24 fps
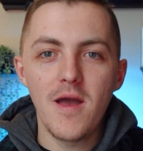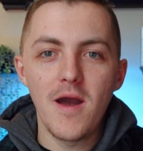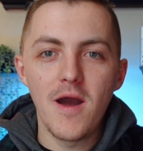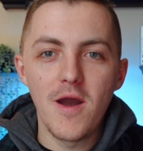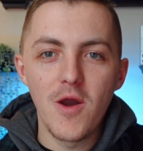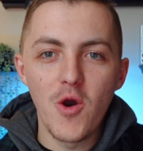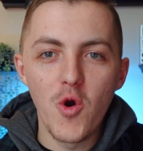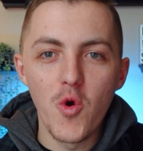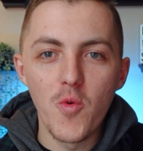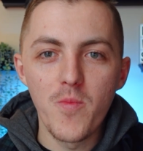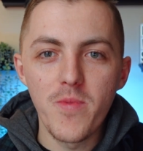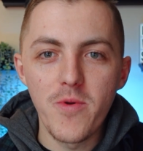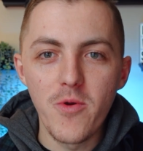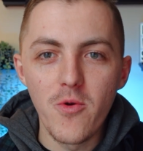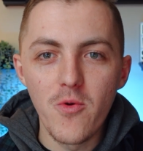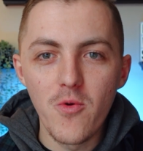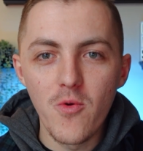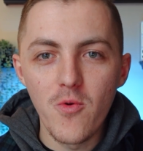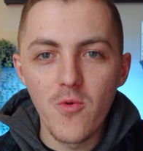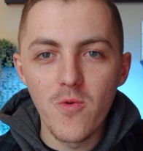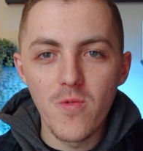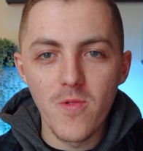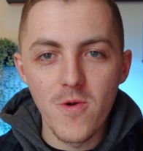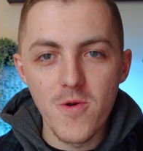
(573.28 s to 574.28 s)
I hope
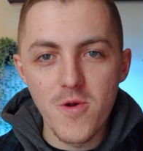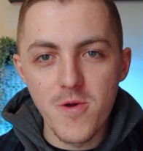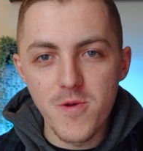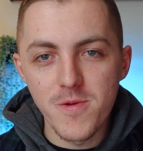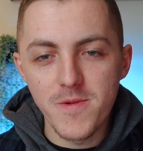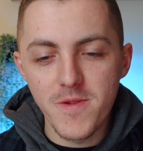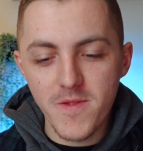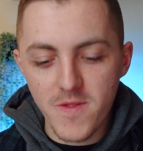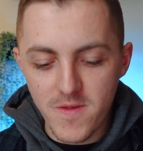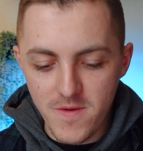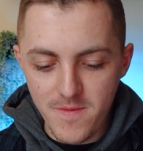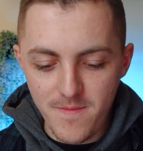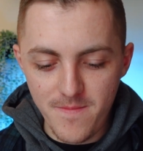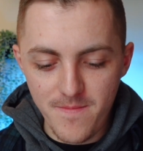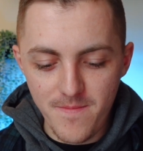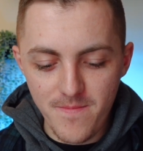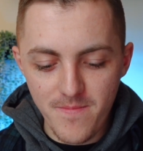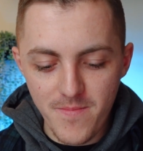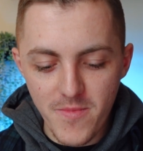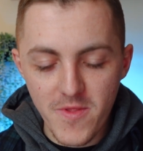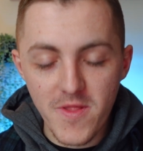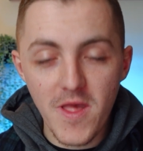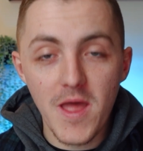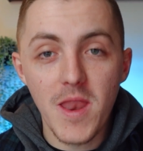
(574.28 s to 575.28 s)
you learned some
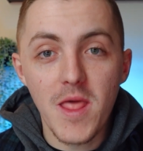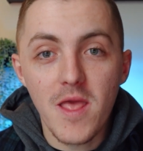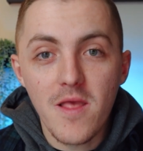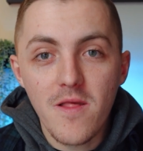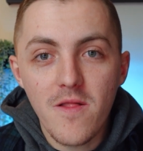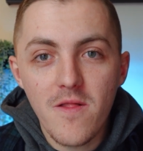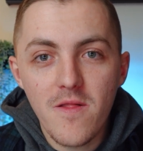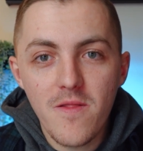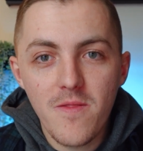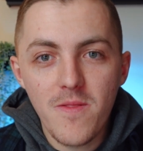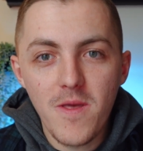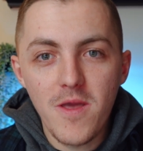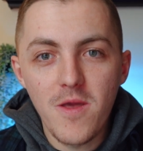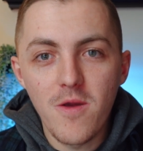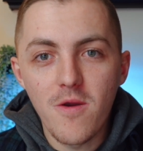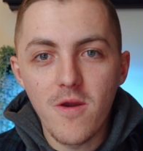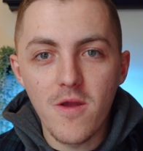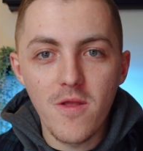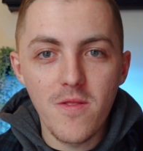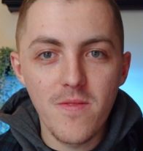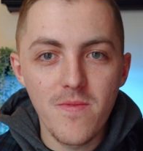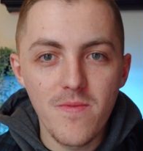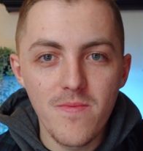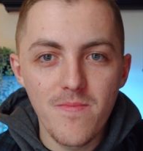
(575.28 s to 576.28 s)
settings that you
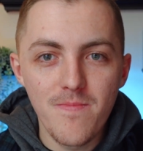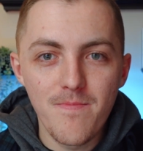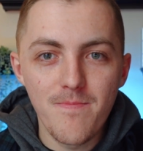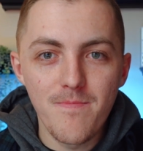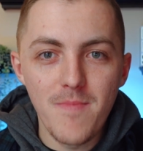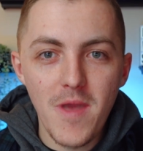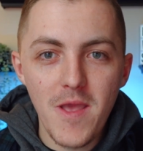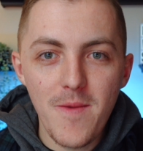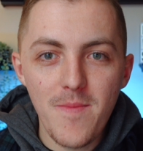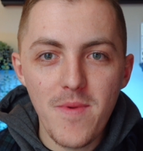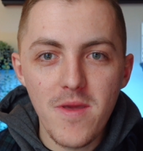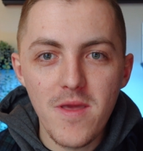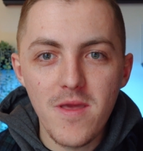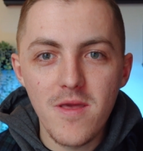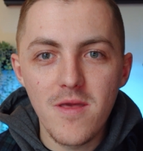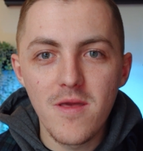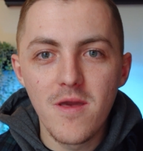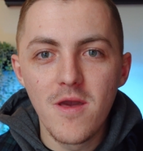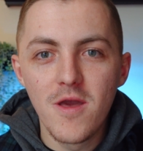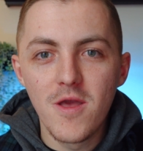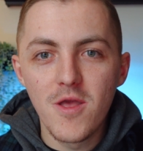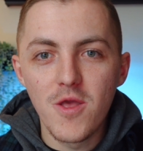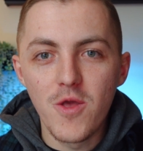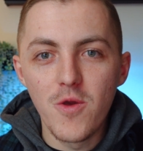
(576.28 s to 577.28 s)
could maybe
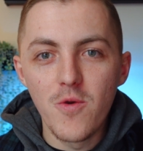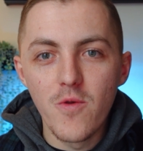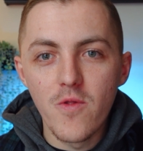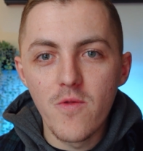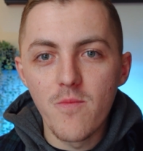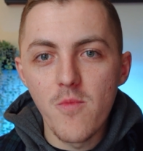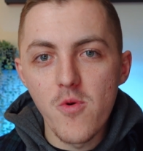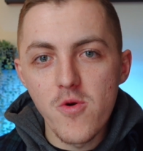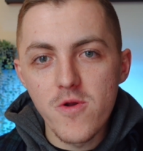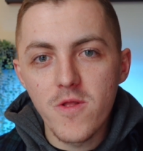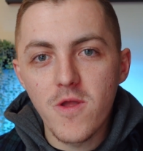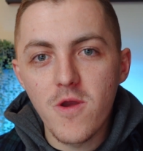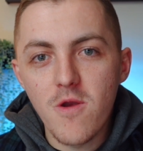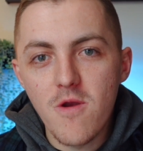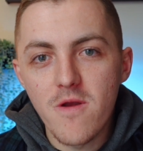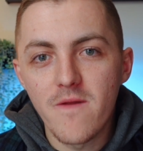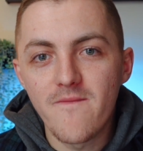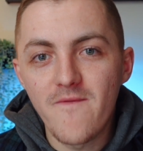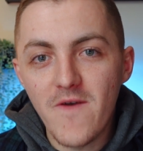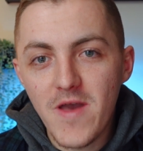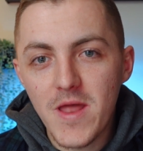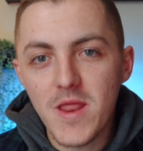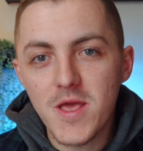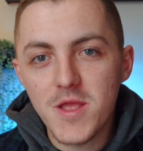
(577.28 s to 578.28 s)
use more to your
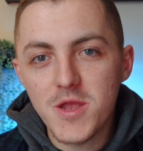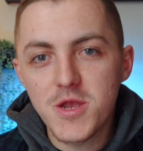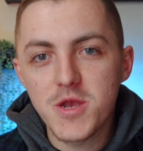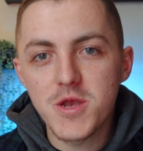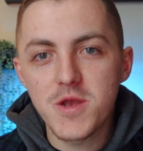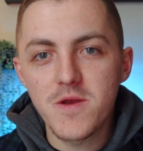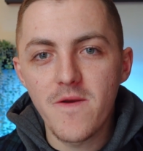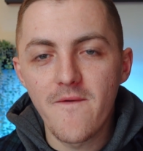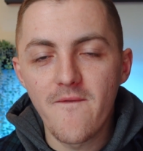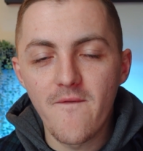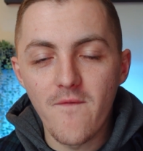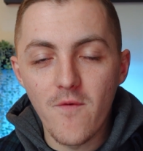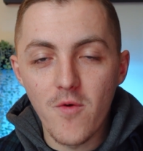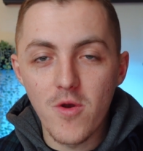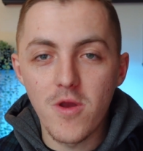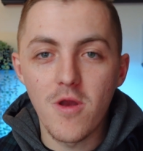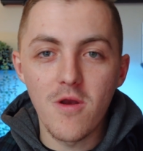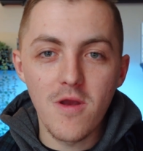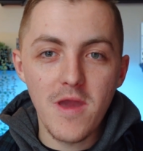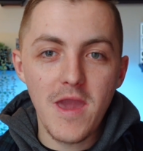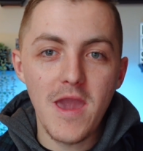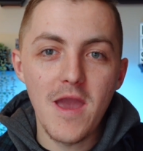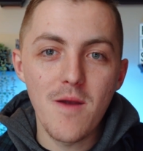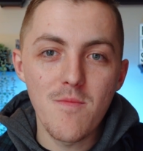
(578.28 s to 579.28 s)
advantage for your
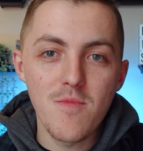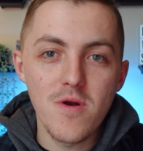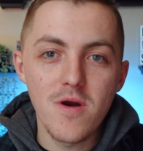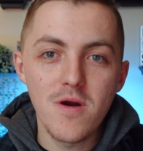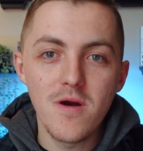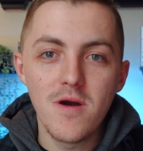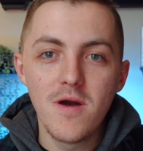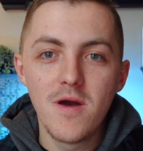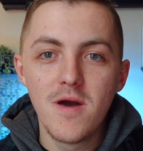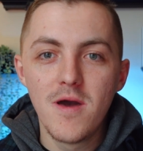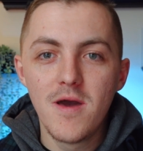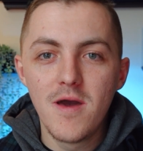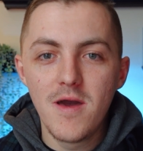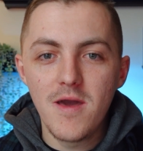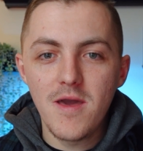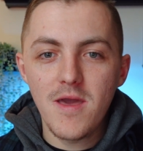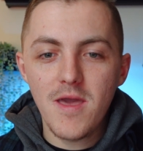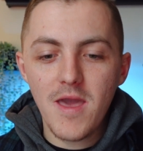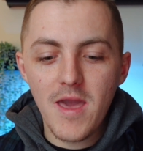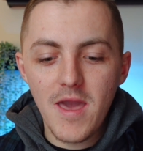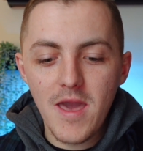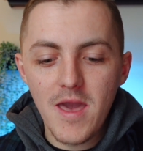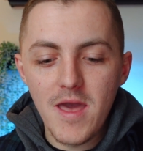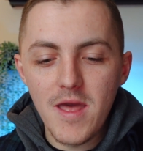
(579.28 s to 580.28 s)
camera.
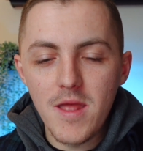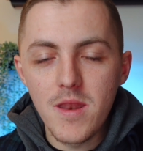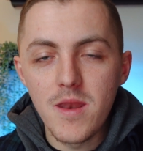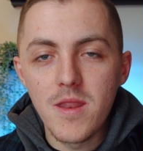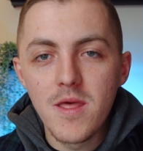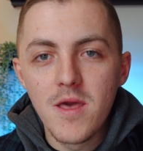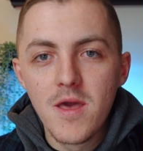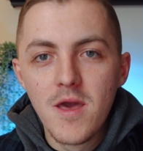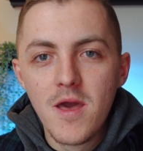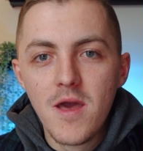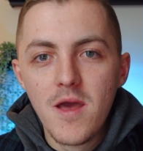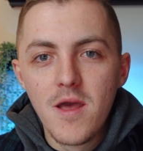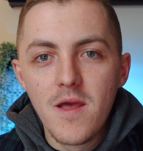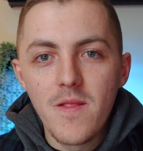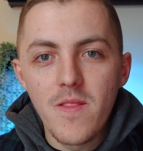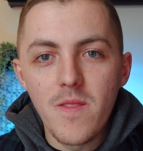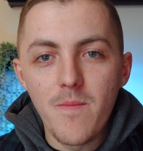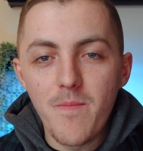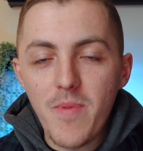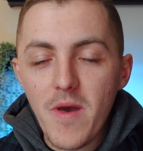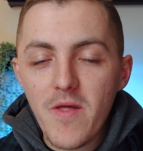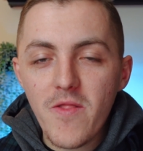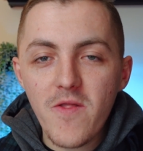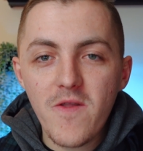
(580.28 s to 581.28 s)
And the
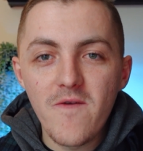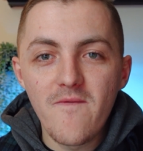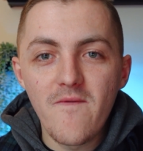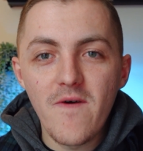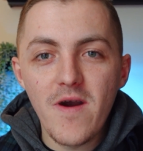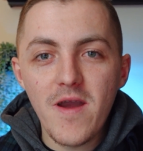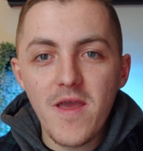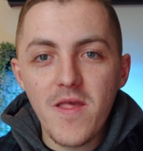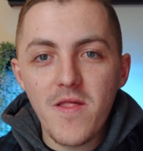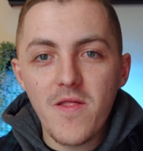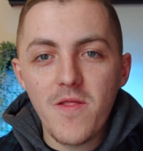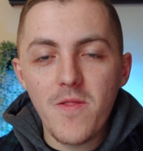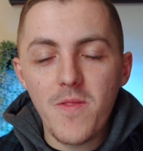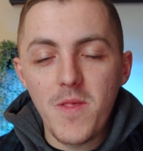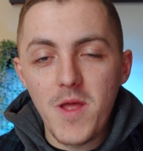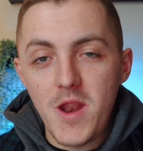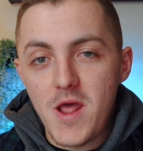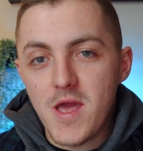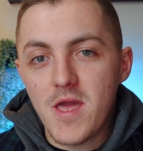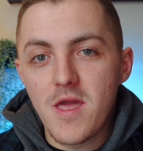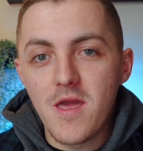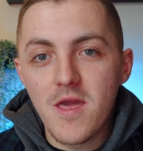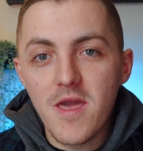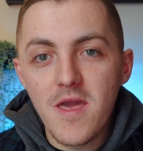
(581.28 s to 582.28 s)
best advice that I
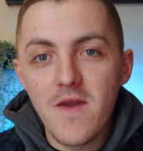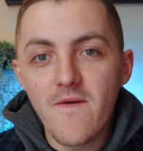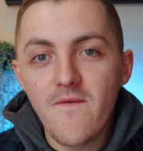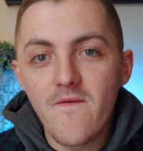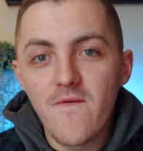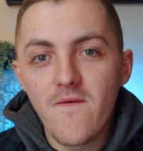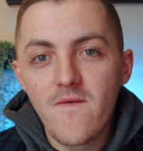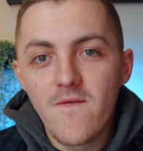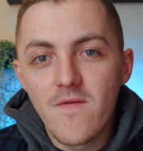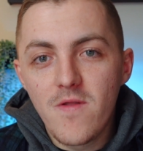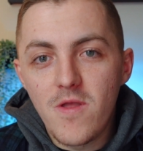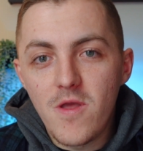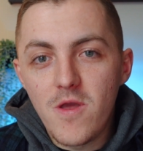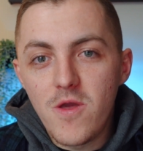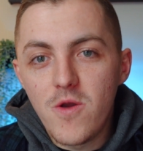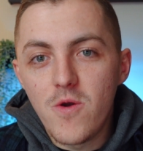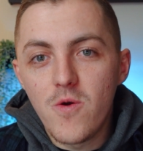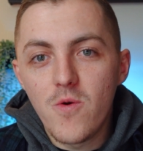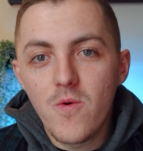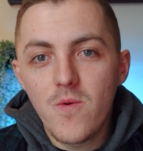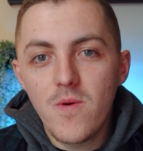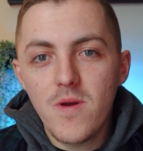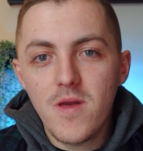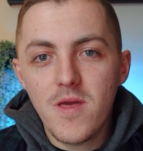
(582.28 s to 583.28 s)
could give to
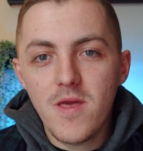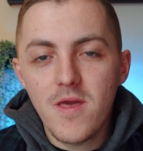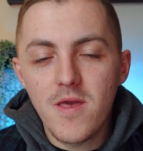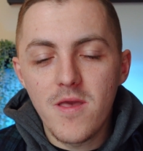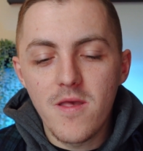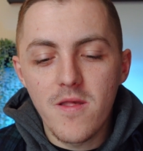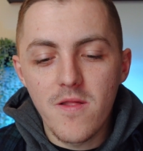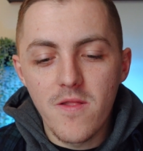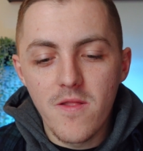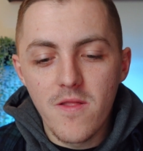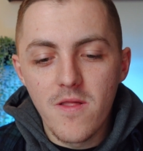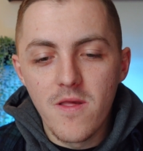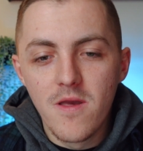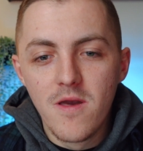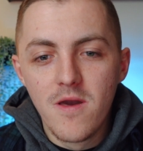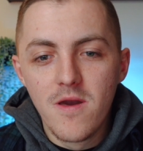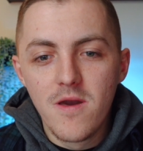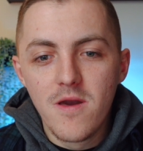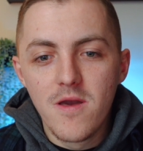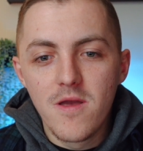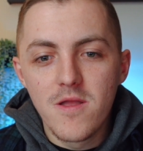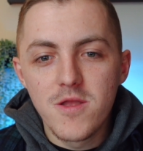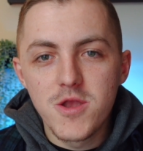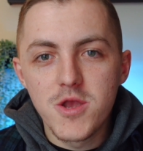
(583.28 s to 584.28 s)
you is
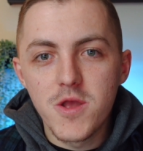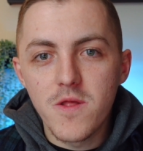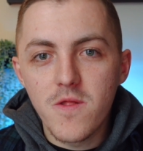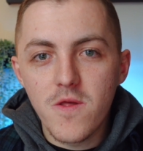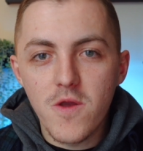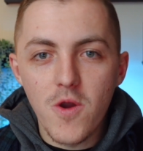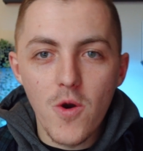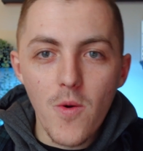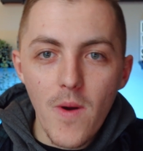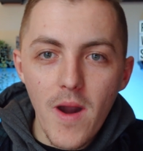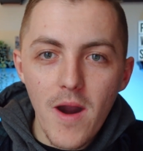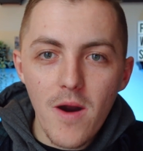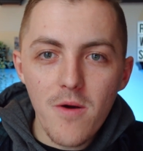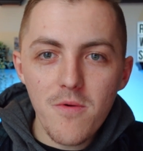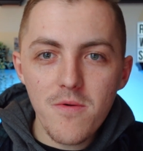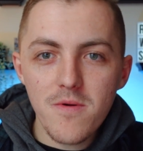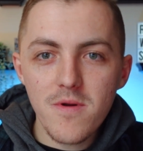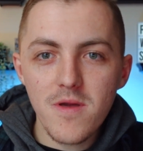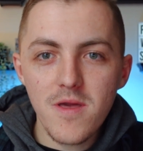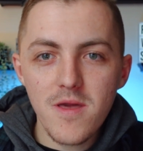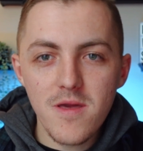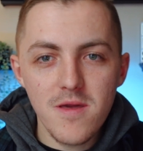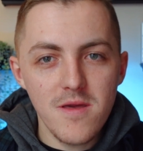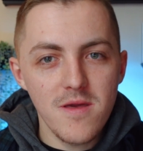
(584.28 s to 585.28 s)
just go out
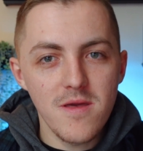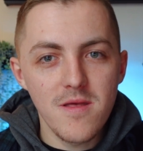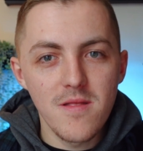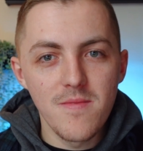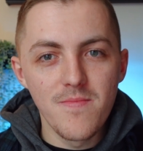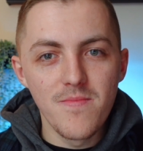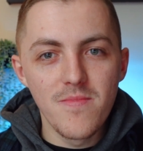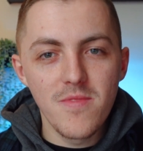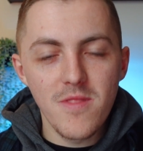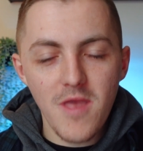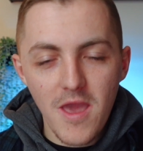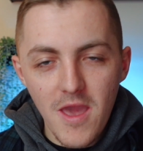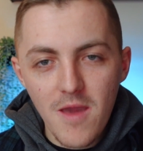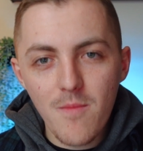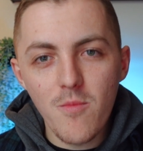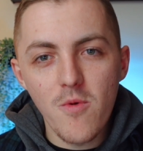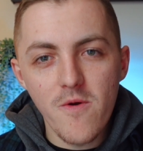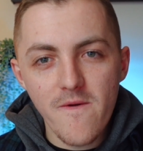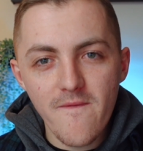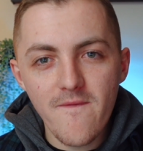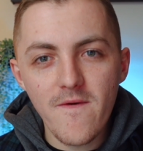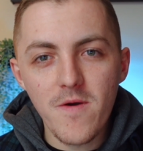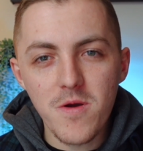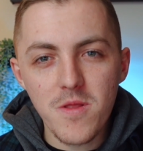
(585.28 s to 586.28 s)
and take more
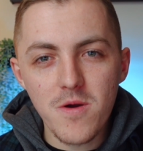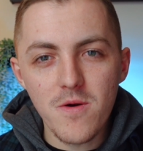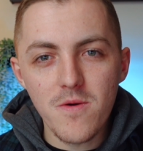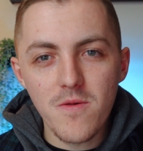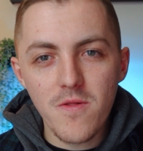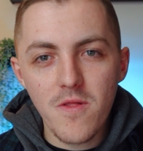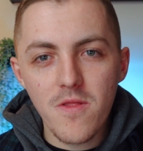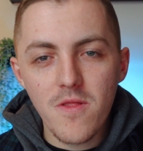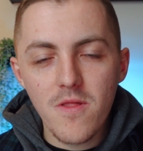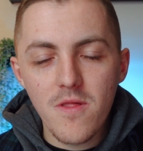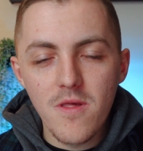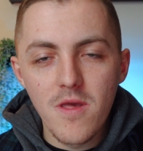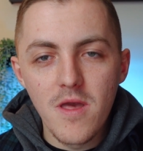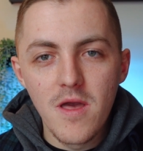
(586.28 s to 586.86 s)
photos.